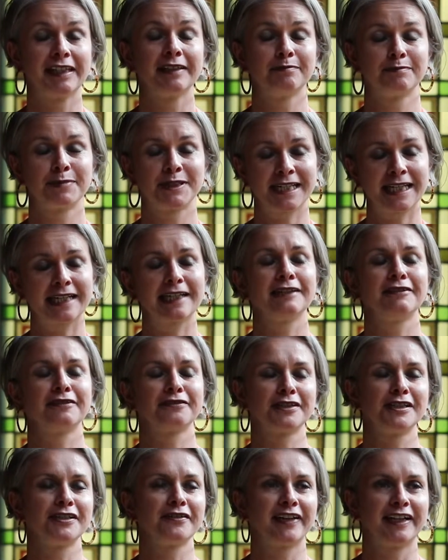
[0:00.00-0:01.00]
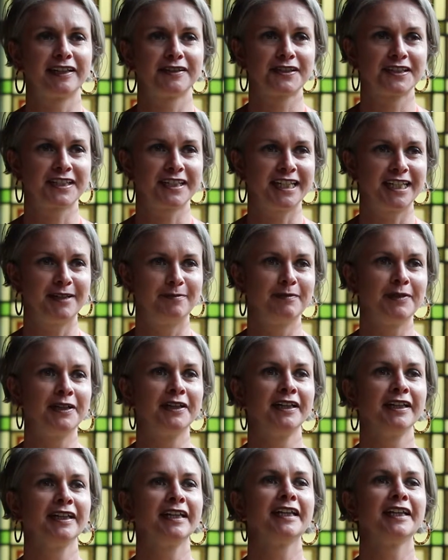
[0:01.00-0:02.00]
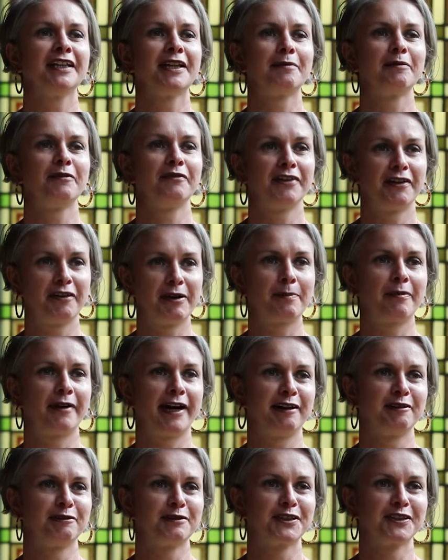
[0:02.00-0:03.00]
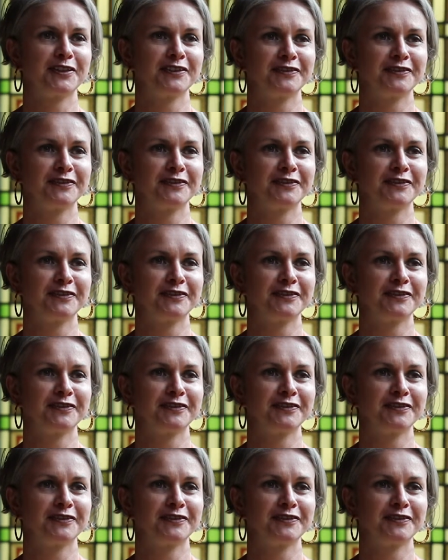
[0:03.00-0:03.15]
particularly the front of house team, they were very proud.